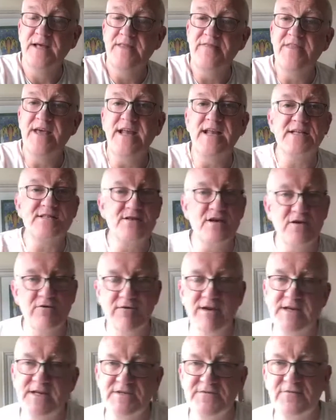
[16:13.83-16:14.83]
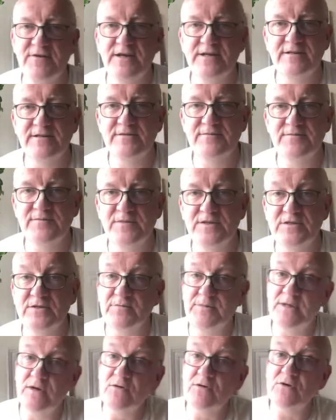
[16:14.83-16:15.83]
then it's our greatest friend. So if
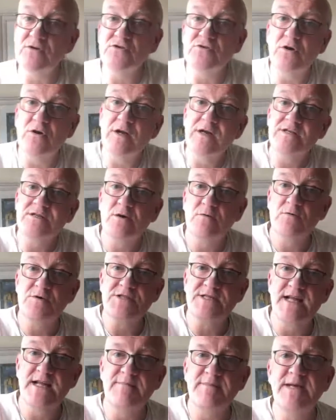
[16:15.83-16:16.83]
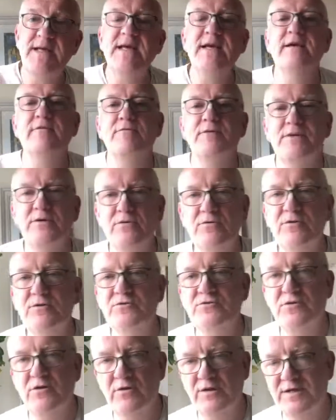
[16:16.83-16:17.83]
we don't control it, it's our worst enemy. If we do
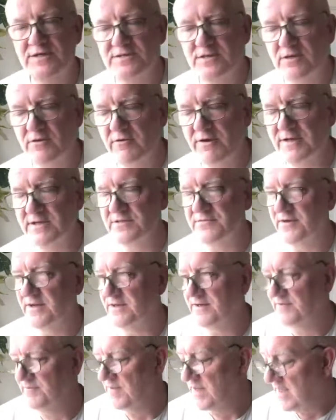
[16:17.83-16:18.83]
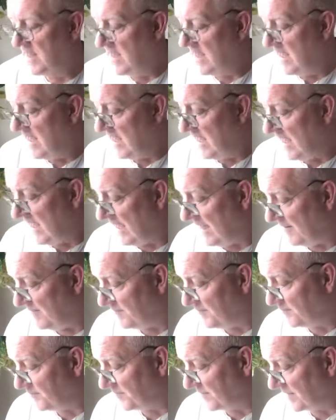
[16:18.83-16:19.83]
control it, it's our greatest friend.
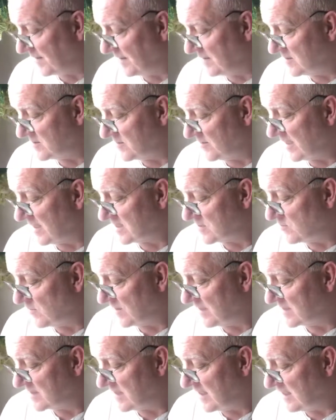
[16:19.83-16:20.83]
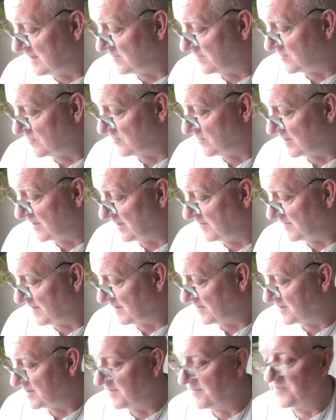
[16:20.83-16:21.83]
So that's what it's kind of talking
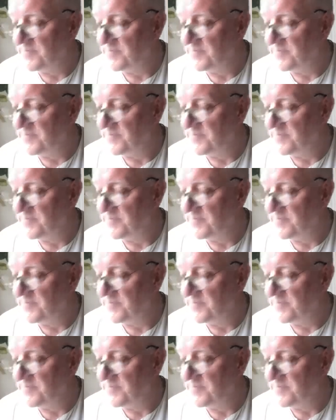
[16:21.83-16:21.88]
about.